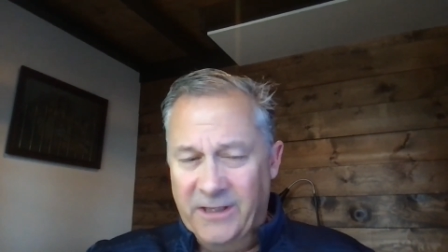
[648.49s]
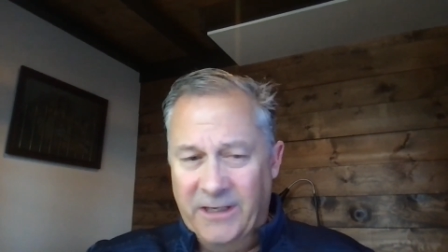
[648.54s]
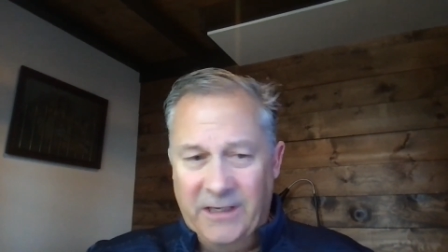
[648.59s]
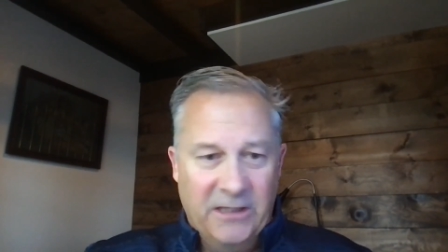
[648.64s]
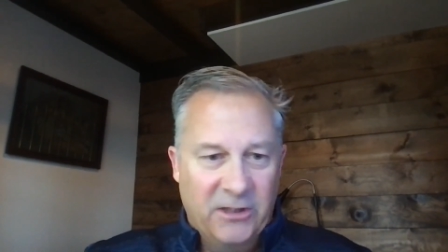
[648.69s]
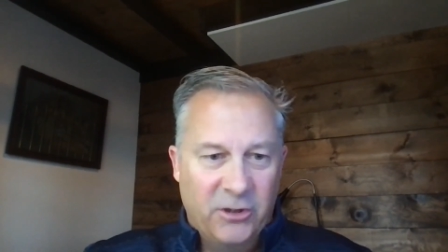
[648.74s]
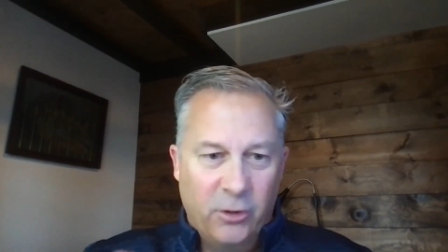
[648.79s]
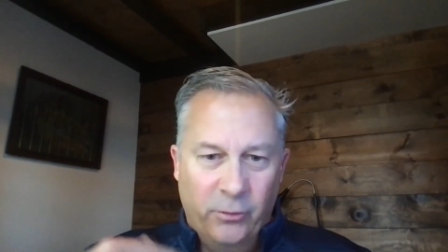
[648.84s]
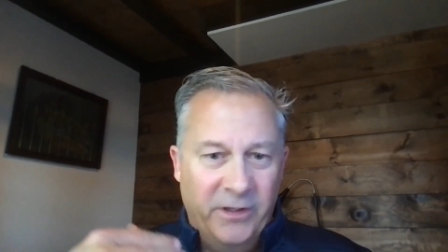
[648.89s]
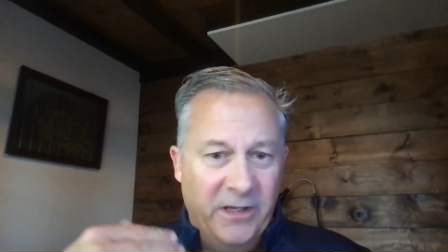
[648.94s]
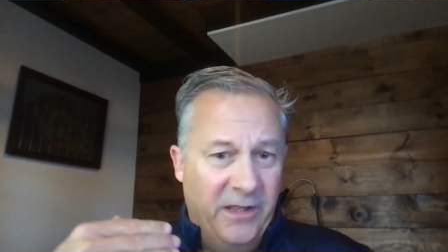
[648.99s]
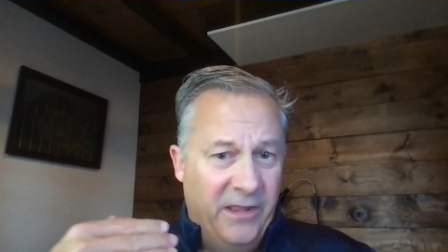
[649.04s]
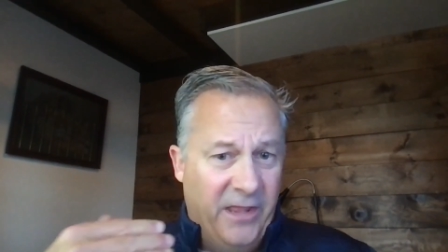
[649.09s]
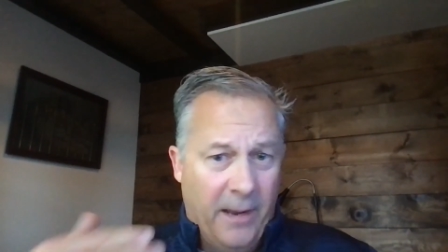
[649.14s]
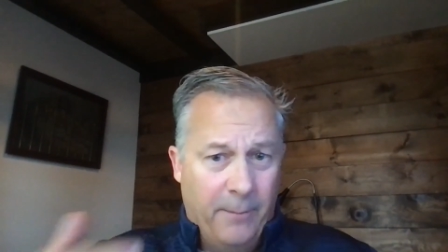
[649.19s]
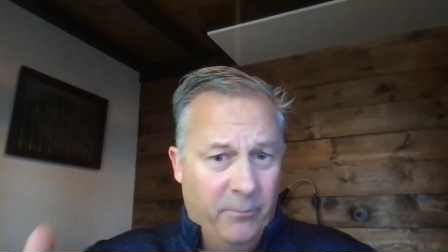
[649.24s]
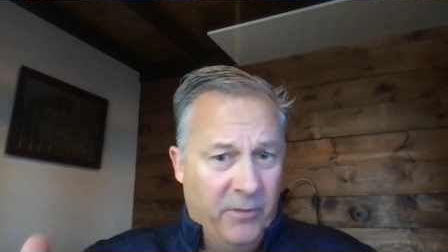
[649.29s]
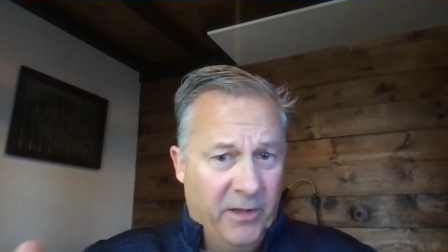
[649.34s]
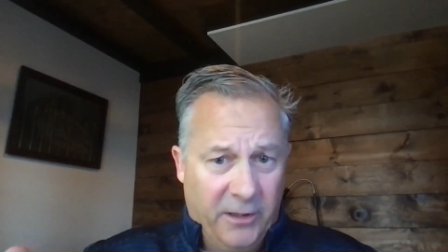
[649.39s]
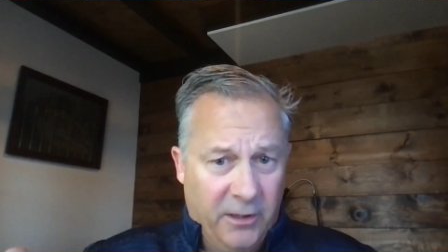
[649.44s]
Like, it's only
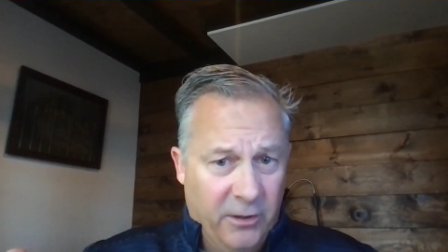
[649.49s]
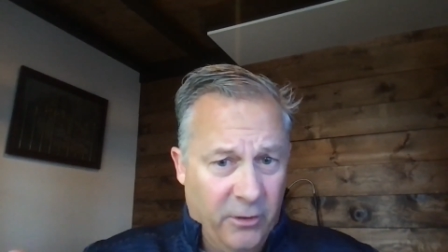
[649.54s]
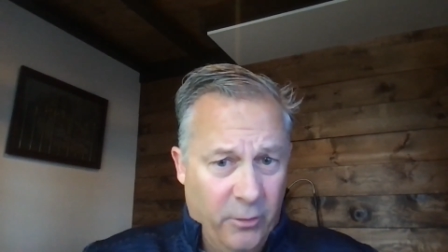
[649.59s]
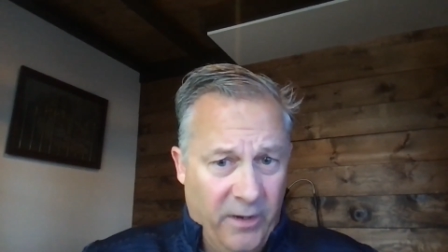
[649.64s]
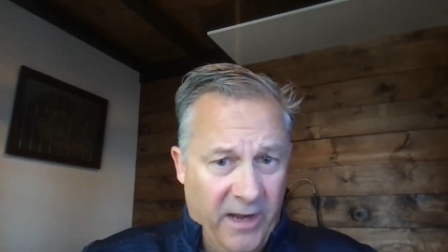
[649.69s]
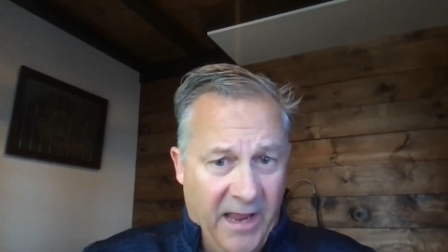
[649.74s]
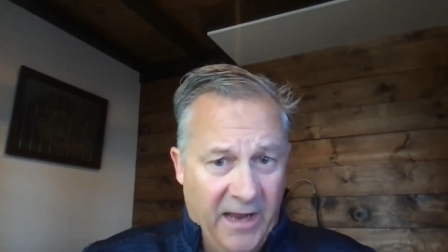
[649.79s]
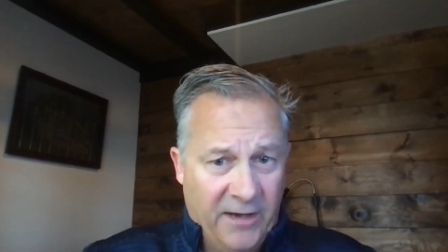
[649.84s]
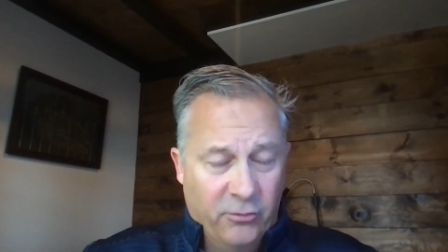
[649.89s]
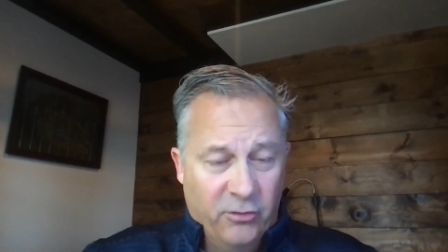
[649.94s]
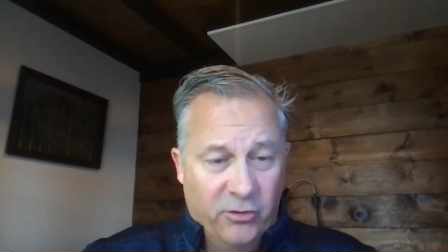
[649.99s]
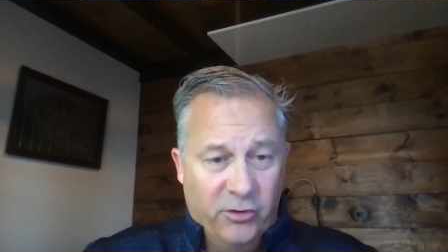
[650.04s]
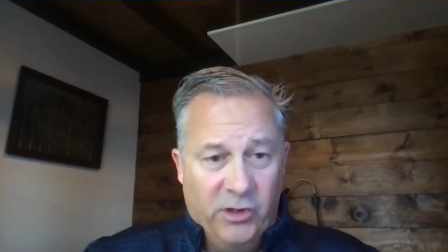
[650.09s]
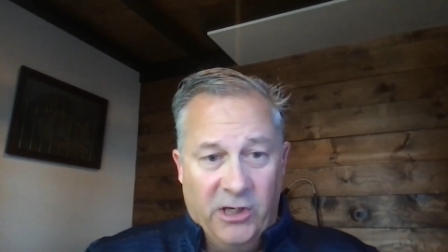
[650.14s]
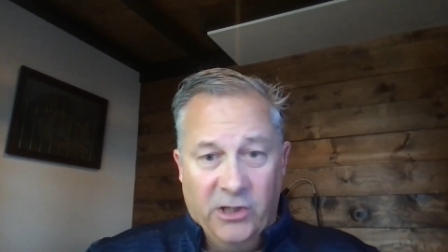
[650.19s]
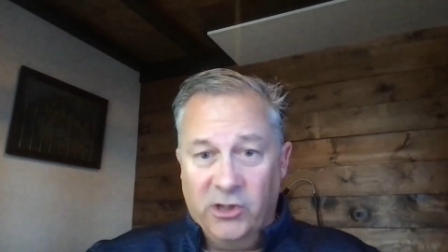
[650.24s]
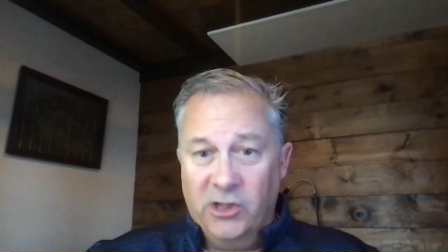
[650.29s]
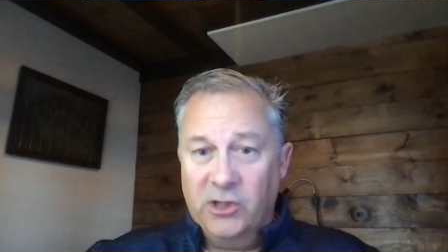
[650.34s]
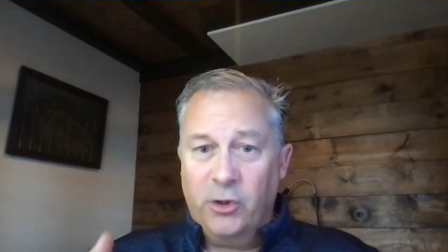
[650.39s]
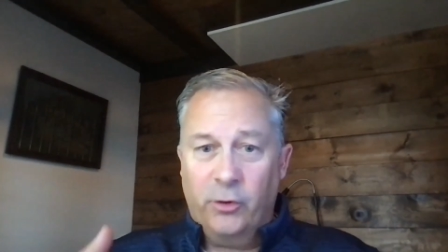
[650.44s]
them that can do an address
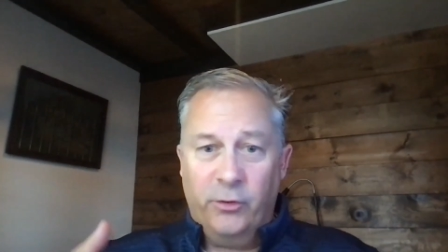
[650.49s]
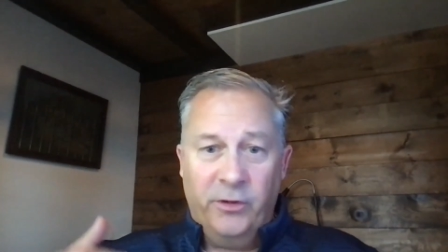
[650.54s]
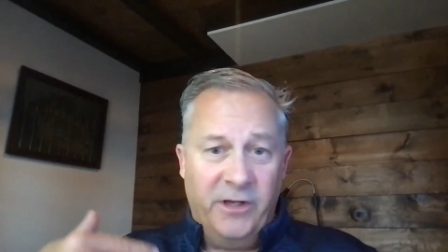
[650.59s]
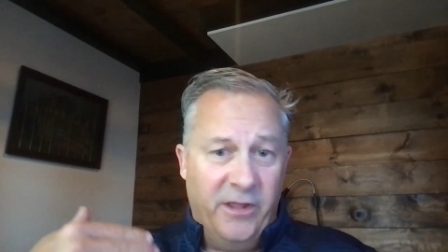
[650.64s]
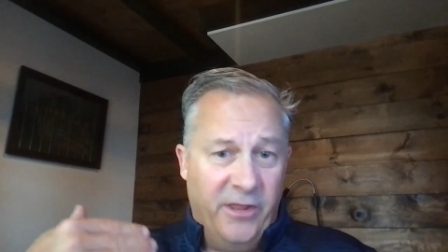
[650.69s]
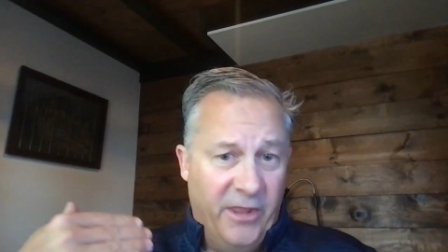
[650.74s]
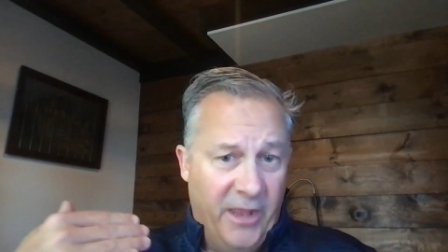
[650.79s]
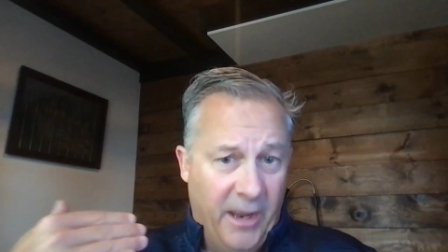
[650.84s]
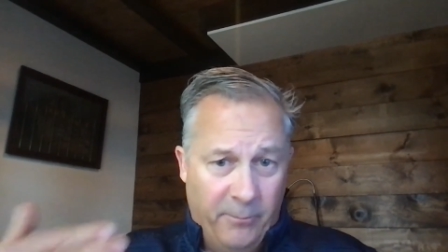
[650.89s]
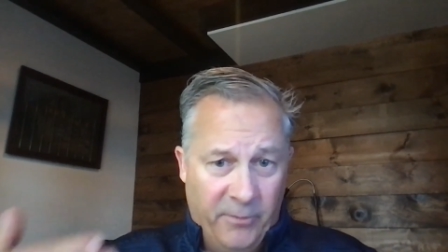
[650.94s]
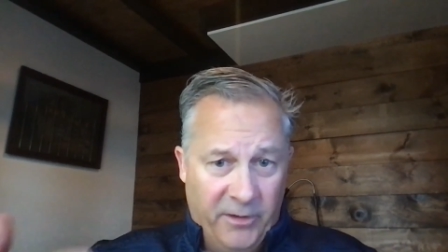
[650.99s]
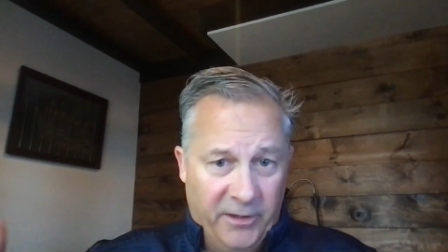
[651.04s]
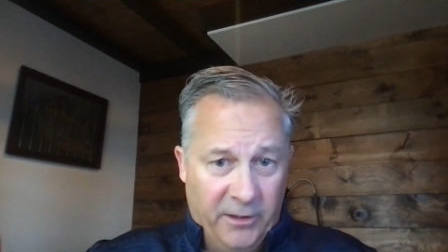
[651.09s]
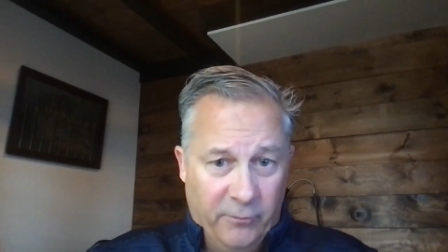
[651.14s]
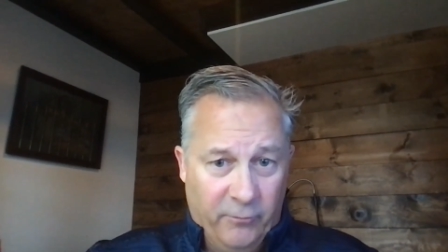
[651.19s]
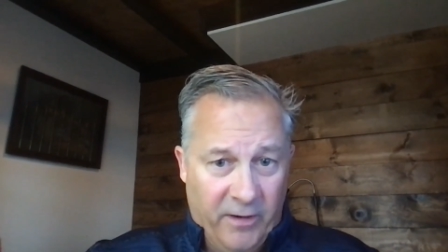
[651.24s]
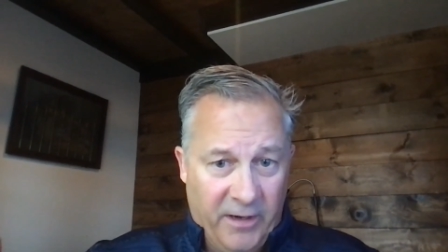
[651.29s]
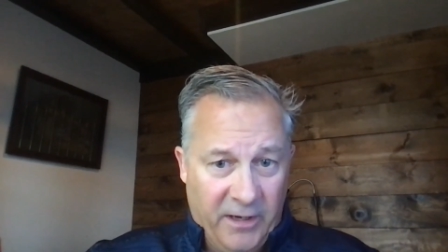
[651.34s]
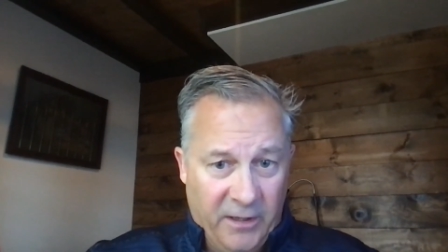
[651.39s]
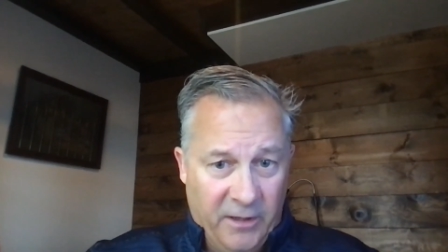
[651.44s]
change. It's only them that
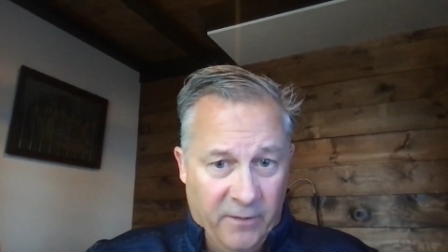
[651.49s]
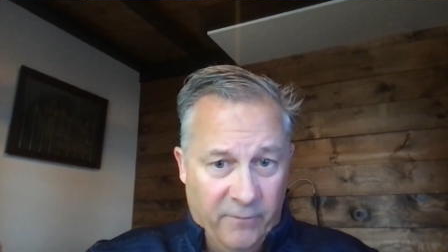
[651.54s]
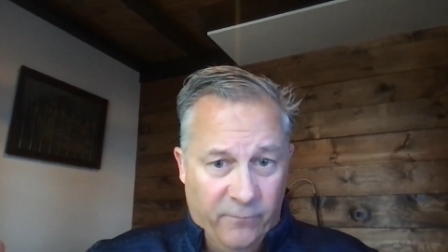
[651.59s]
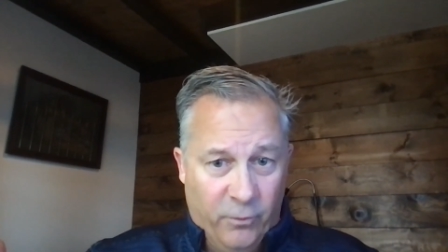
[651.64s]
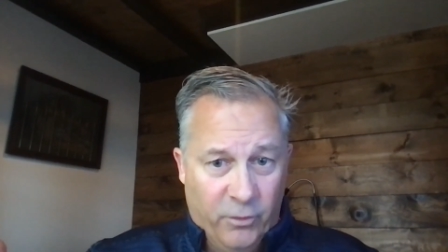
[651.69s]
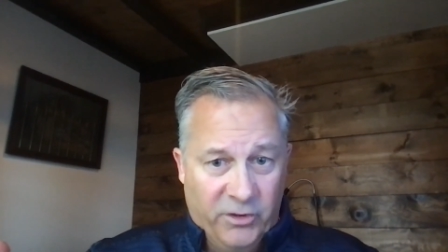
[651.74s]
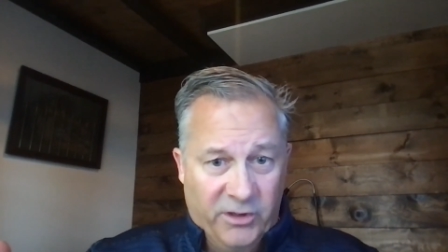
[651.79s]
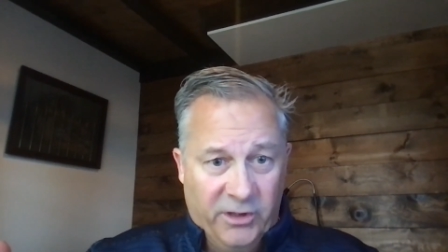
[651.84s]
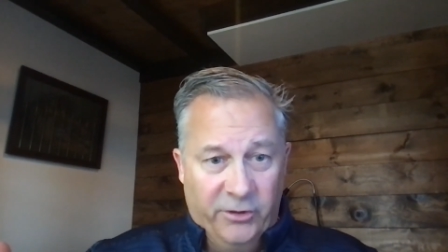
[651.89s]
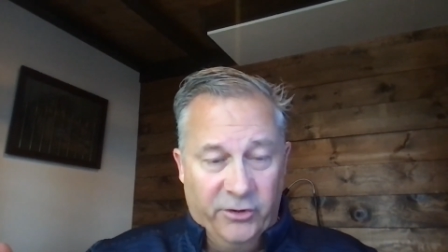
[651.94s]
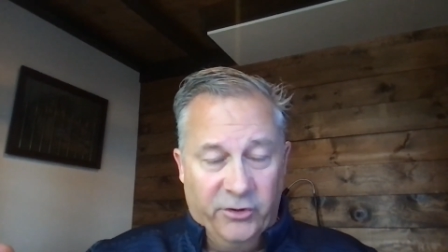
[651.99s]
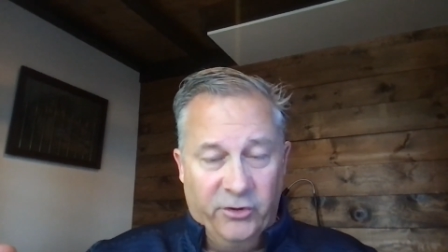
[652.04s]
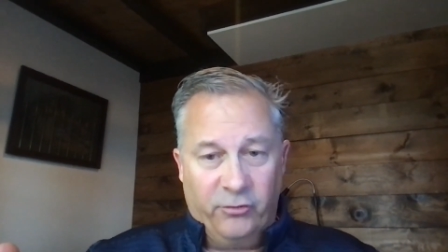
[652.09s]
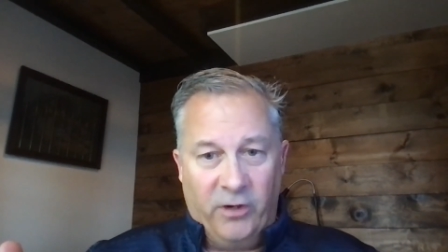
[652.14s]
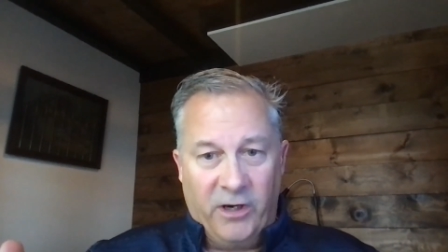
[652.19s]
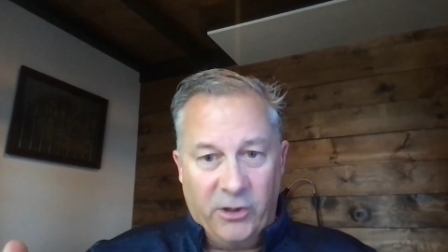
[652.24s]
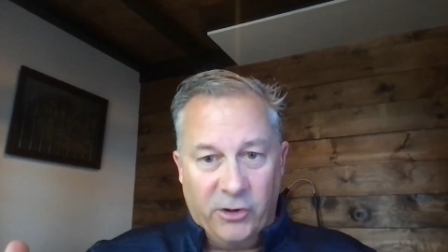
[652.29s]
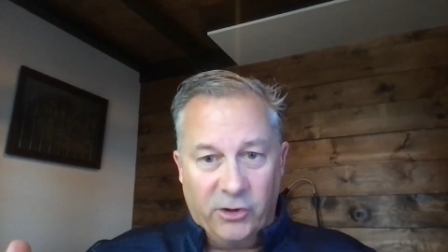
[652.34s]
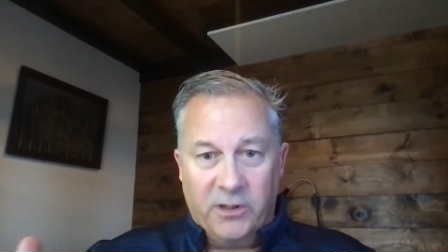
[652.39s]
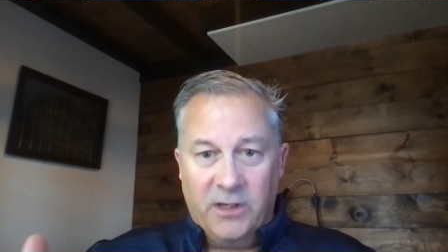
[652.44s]
can run an in-force
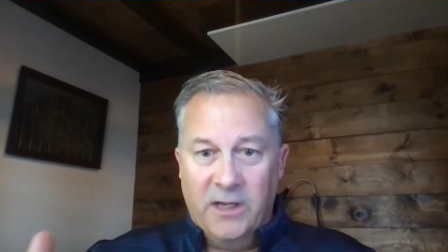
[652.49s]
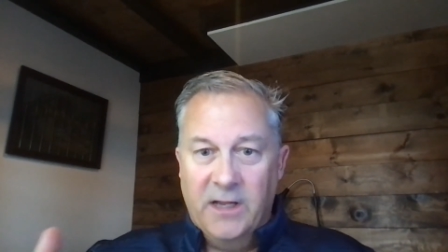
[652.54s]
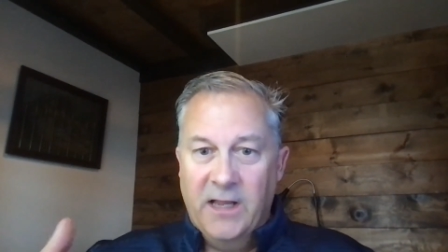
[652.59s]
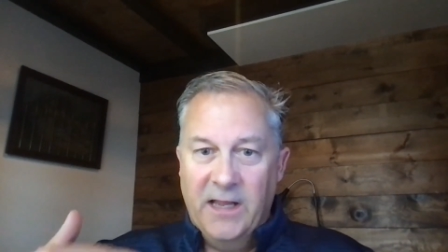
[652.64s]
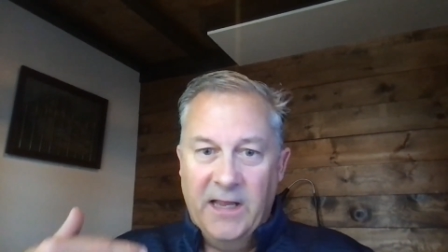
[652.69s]
illustration.